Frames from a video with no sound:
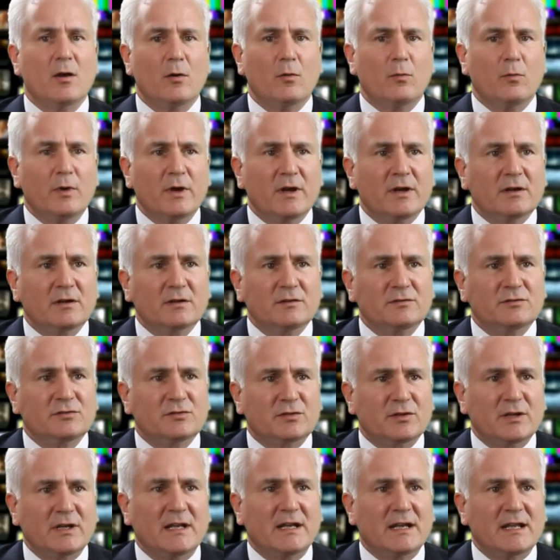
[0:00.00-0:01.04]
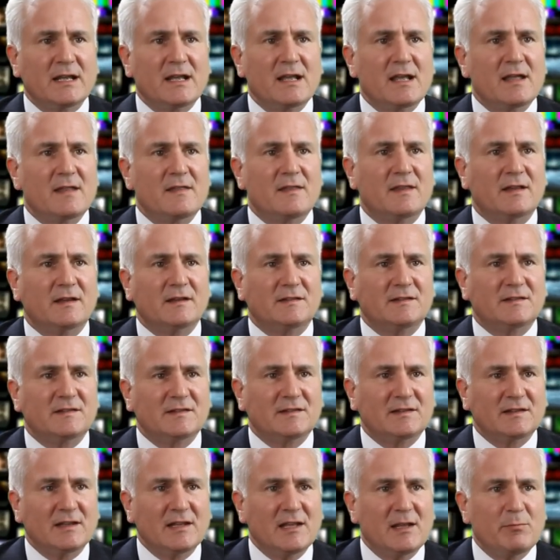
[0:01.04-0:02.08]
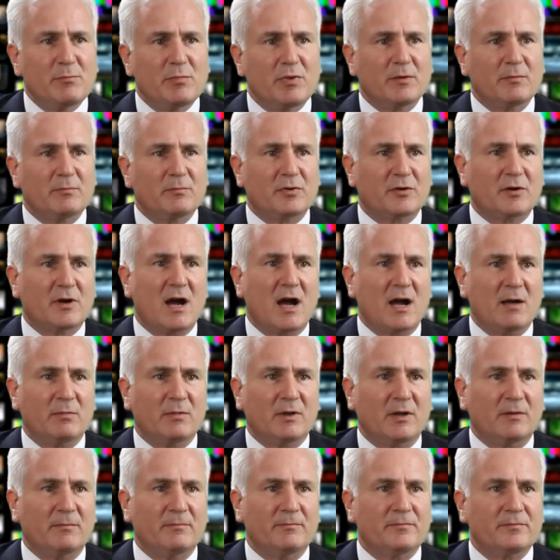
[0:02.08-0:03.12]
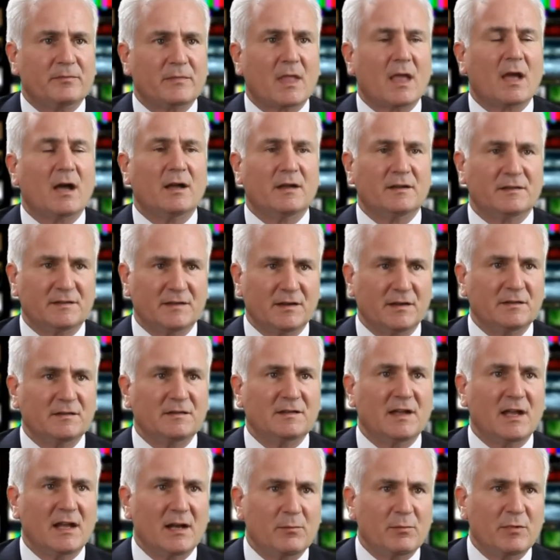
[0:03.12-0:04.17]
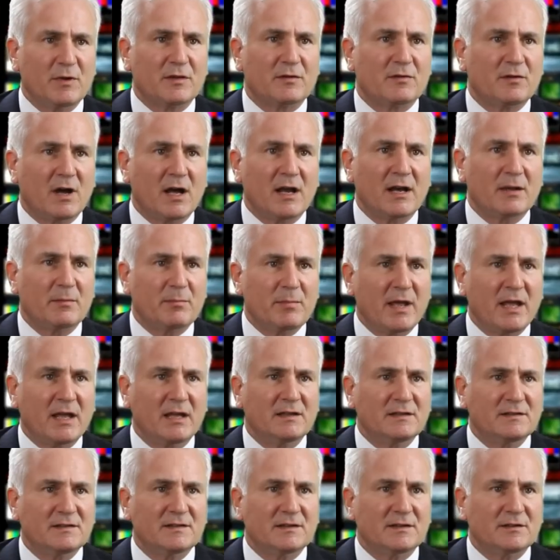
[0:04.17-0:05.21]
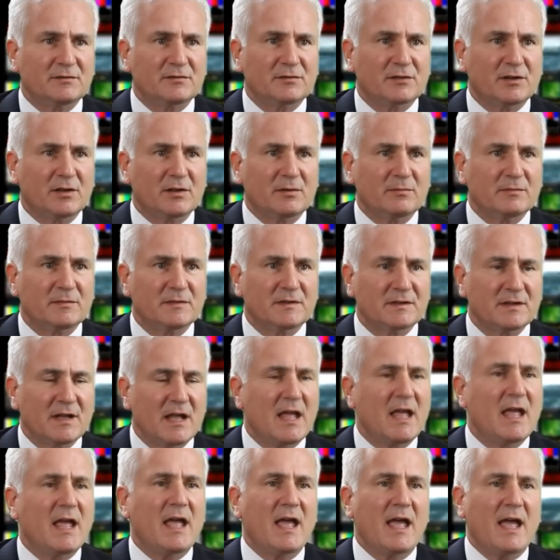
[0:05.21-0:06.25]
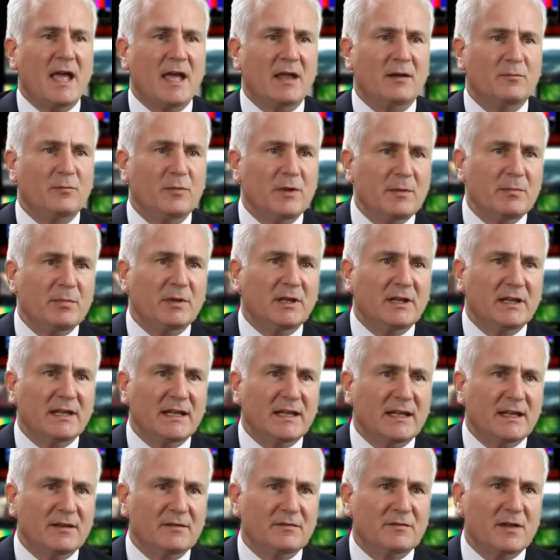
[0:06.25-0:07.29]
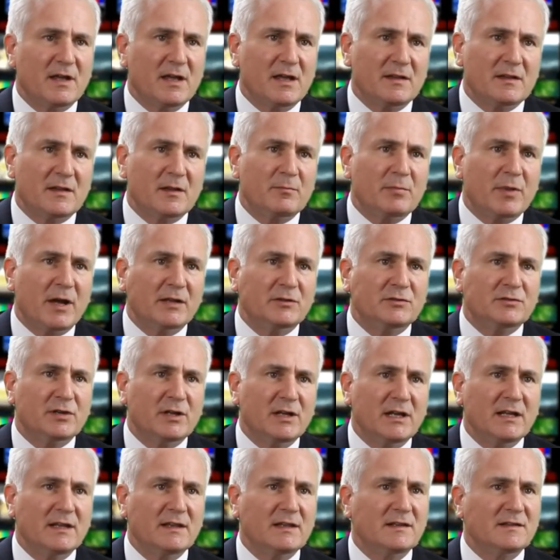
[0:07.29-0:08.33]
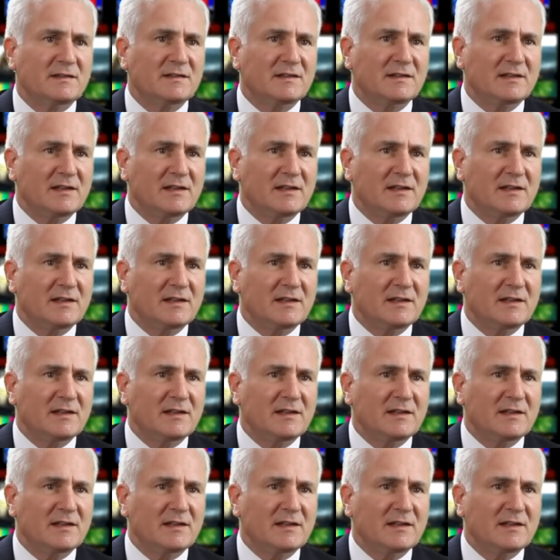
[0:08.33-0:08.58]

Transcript: We're treating the sleep problem associated with chronic pain syndromes. And we believe that by treating this